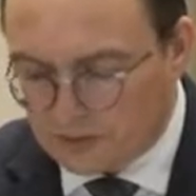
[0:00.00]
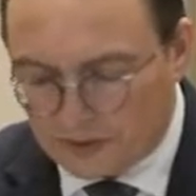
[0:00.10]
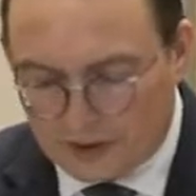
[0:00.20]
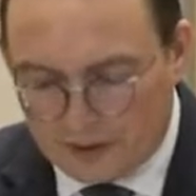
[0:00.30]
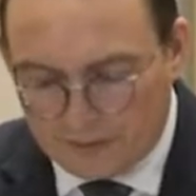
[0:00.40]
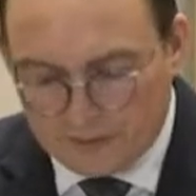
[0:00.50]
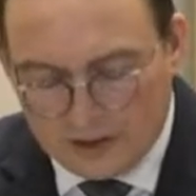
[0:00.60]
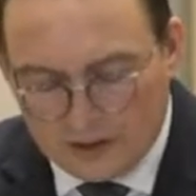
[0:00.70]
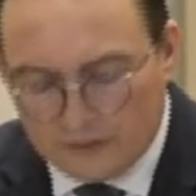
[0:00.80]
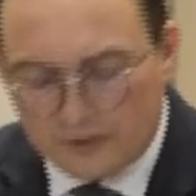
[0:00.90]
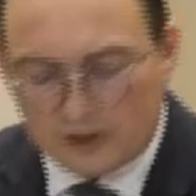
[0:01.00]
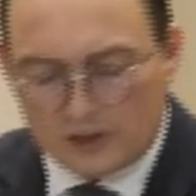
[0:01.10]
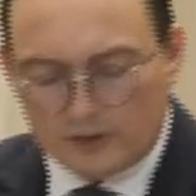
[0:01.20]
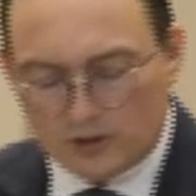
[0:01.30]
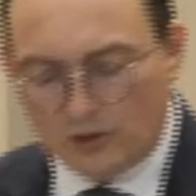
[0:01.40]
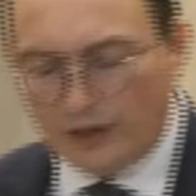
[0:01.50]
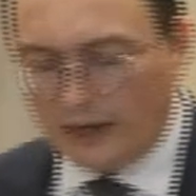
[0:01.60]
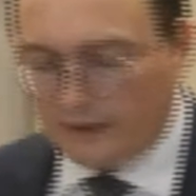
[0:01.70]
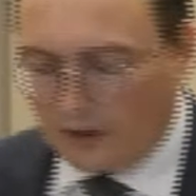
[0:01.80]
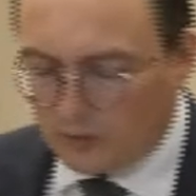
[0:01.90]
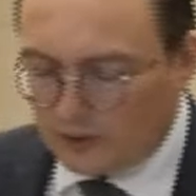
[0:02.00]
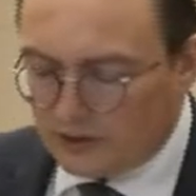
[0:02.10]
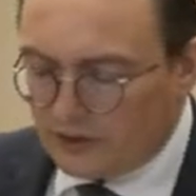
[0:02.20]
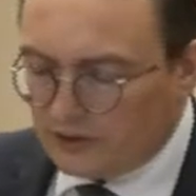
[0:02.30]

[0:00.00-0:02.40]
But firstly, just looking at that word, the